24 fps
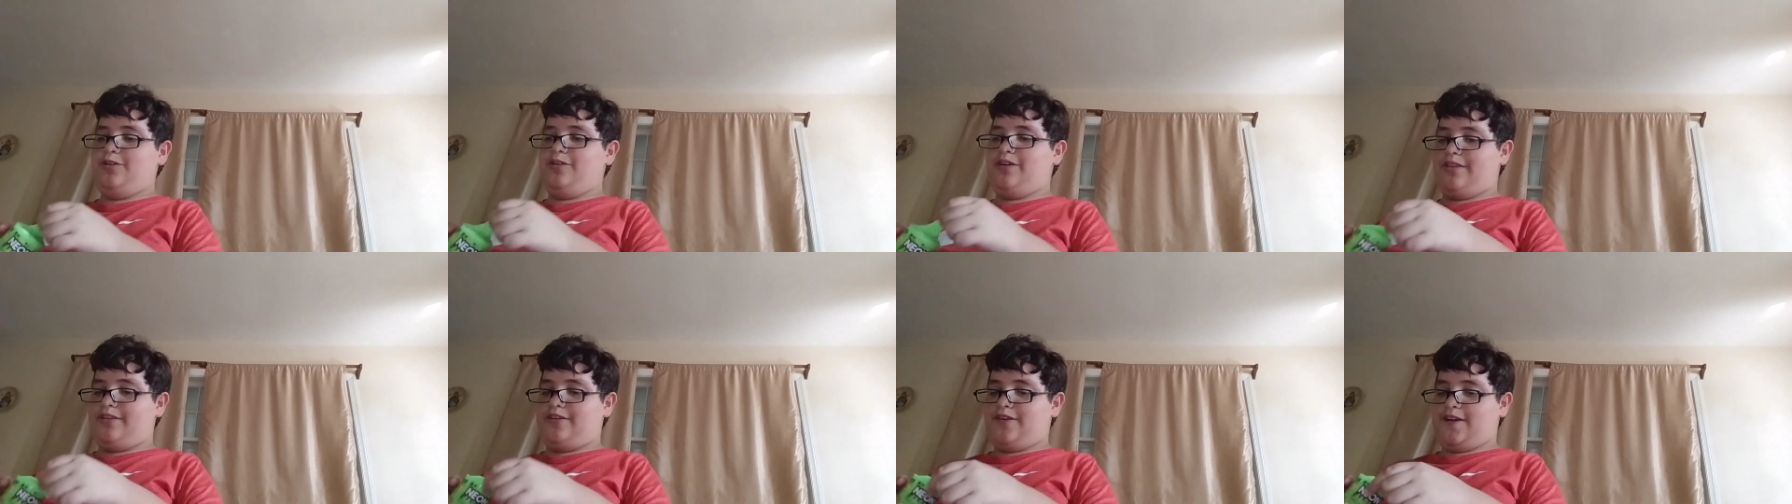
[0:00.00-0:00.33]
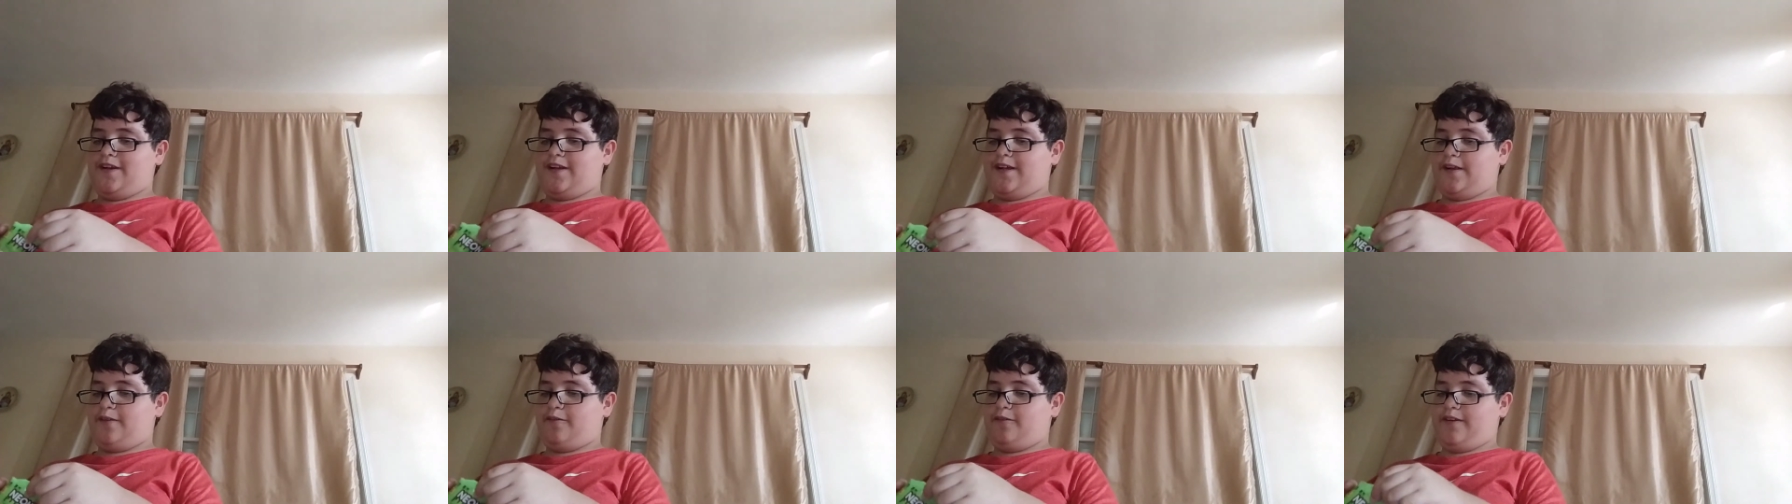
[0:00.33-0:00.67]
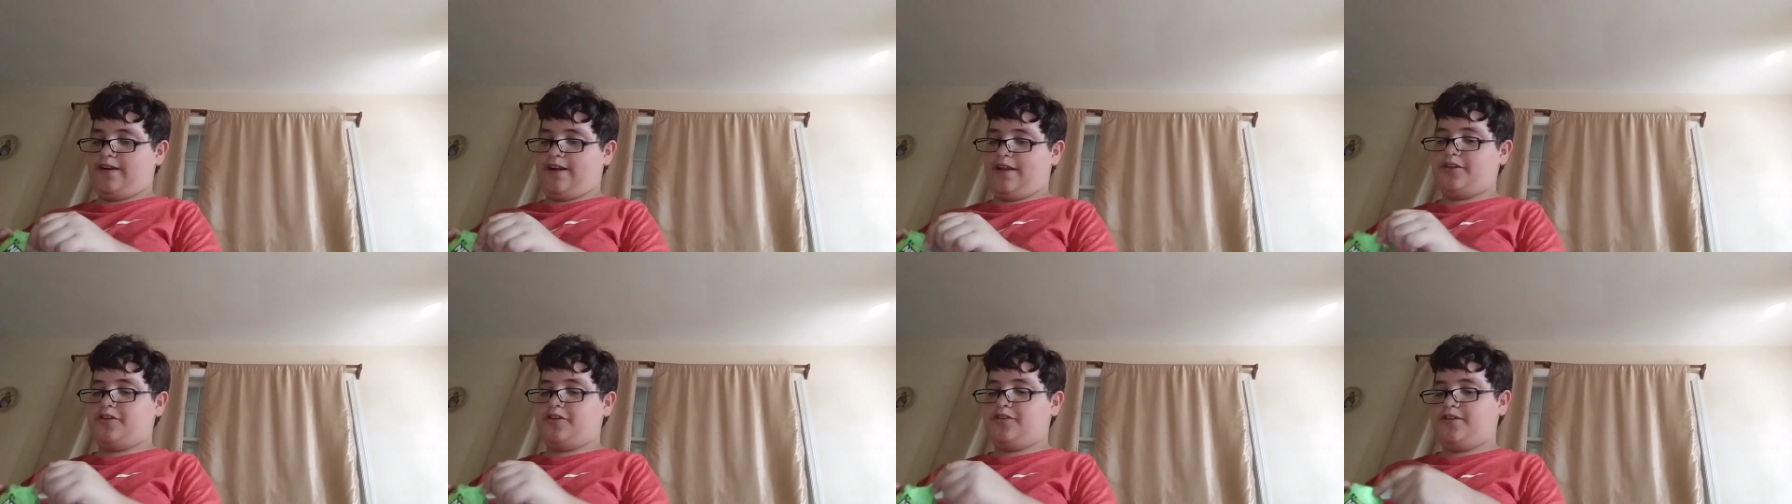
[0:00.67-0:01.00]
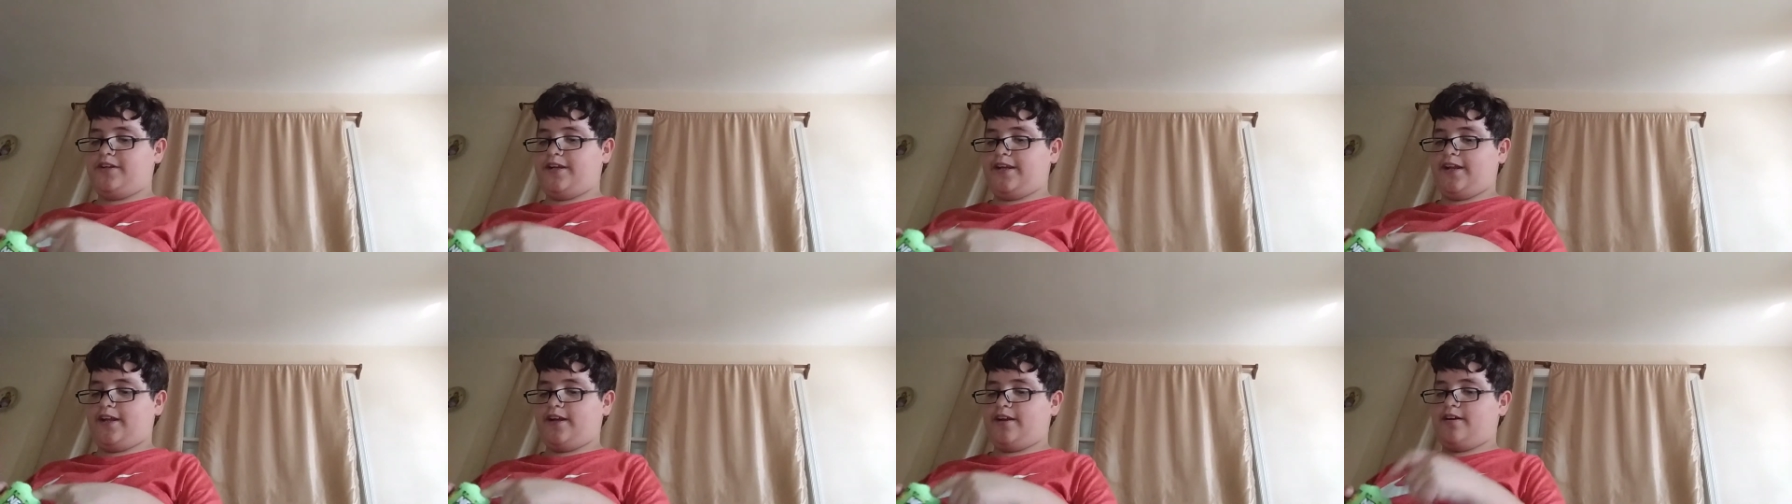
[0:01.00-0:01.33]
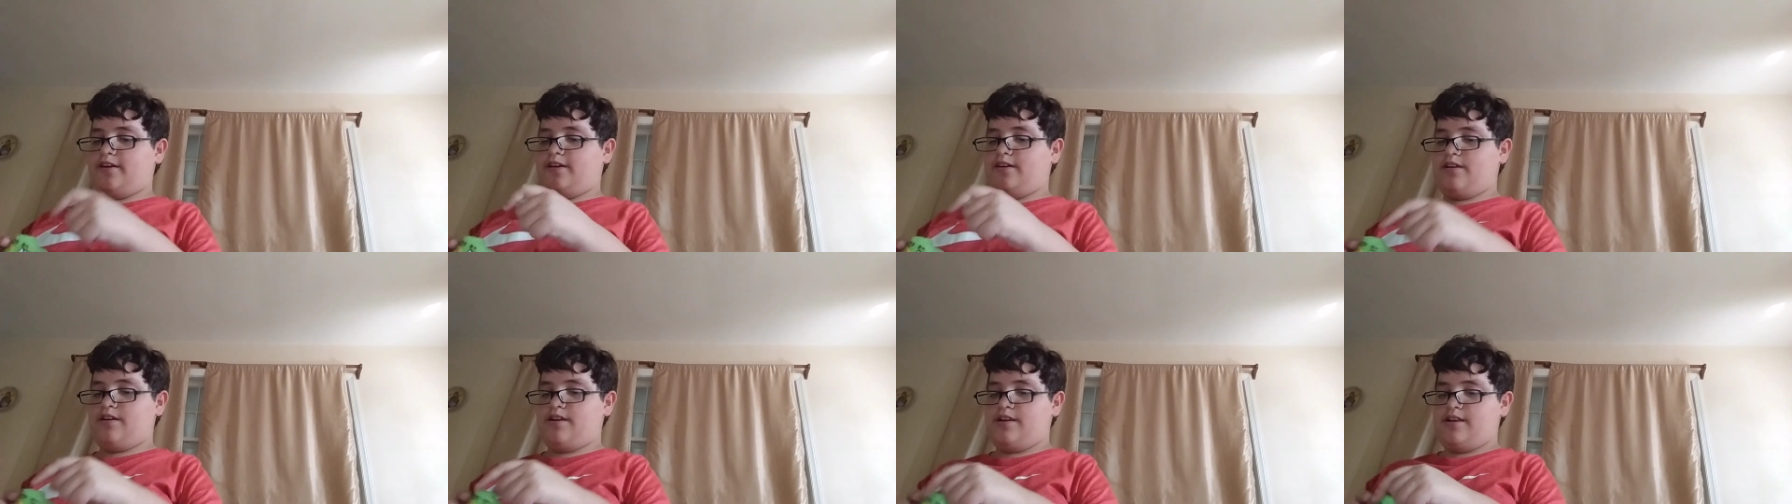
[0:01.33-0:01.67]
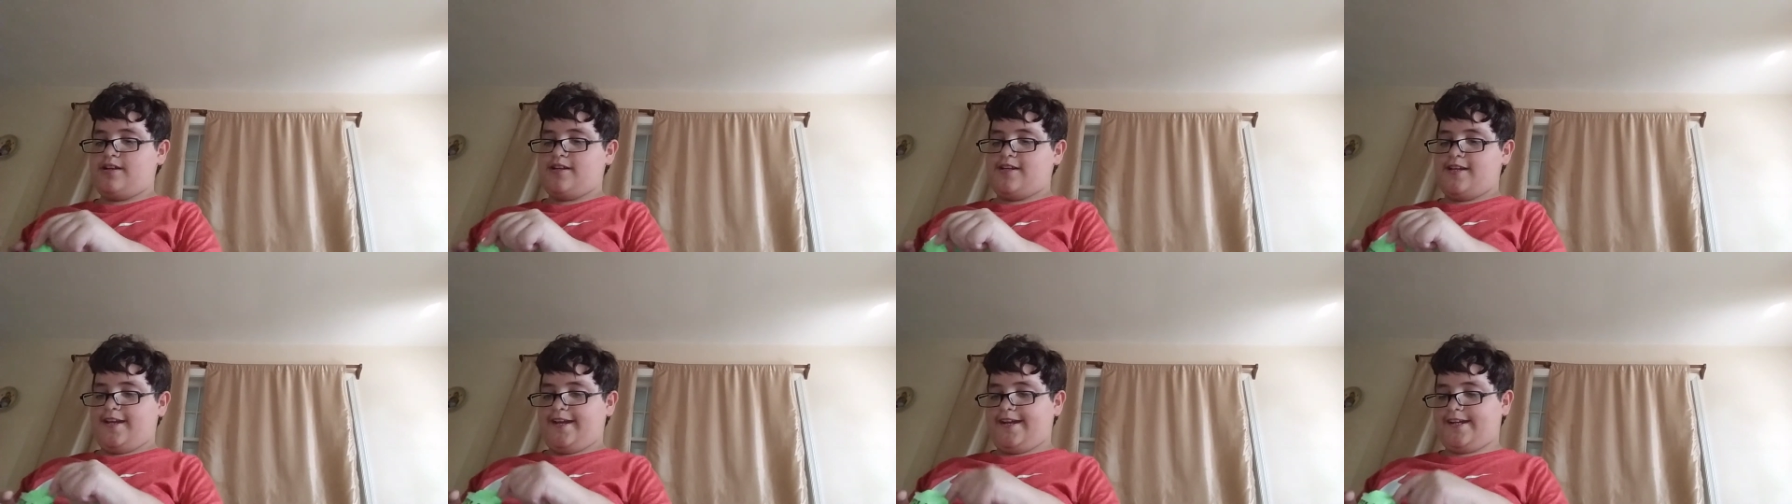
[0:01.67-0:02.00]
other day, expect
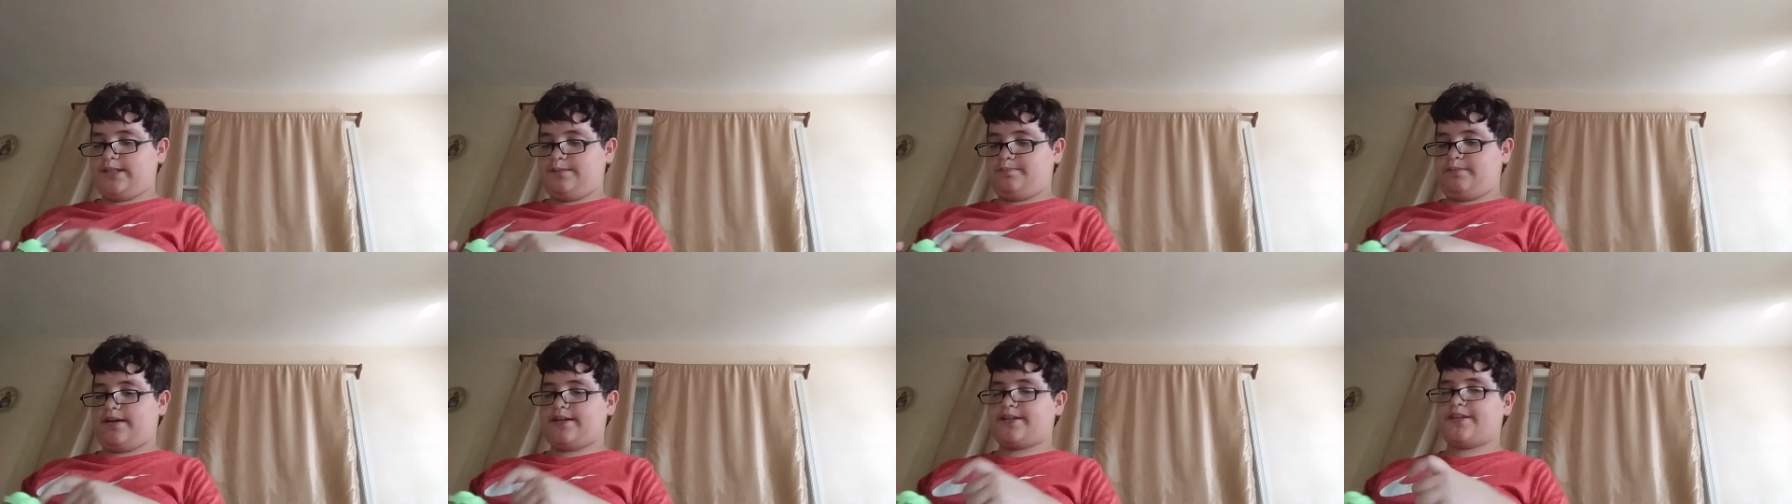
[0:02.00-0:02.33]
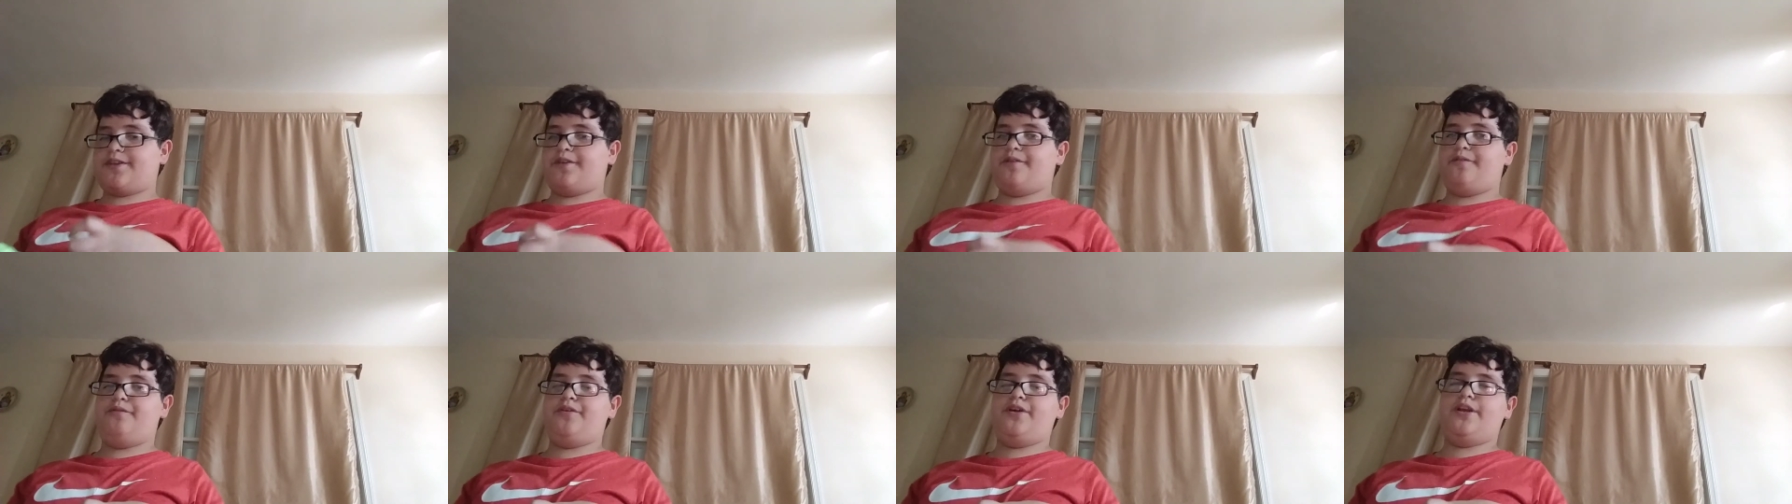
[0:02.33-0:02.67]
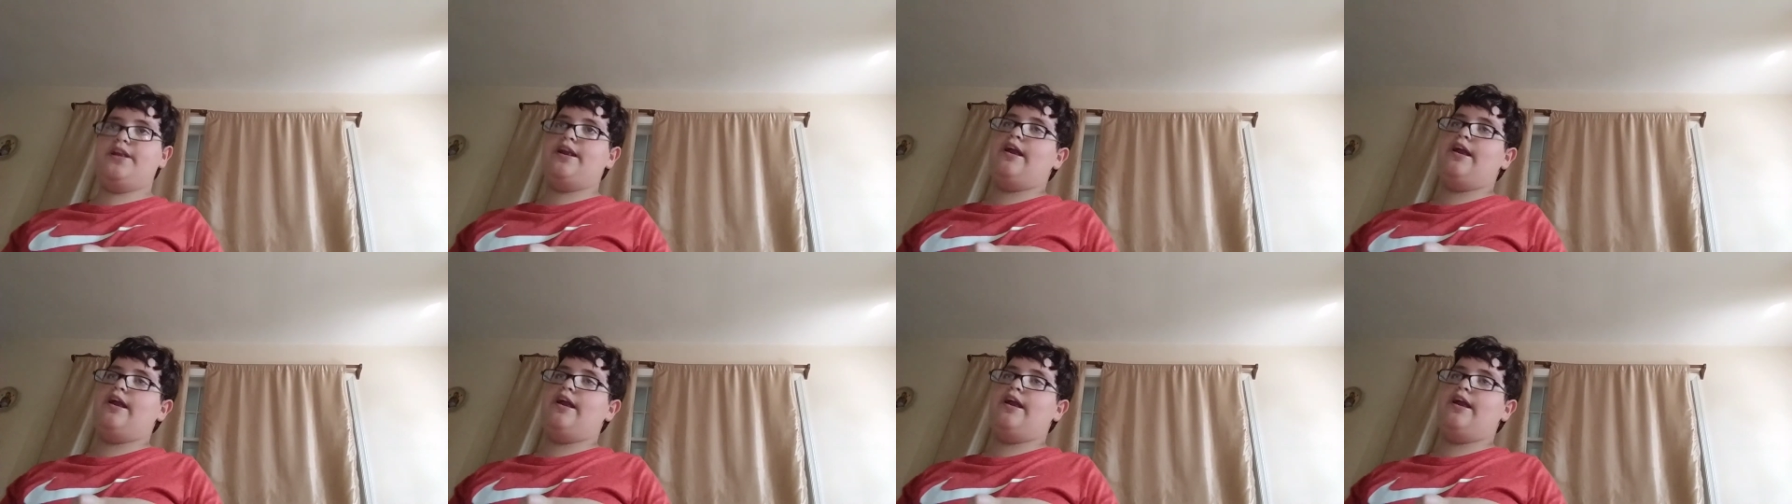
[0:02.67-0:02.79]
the video on,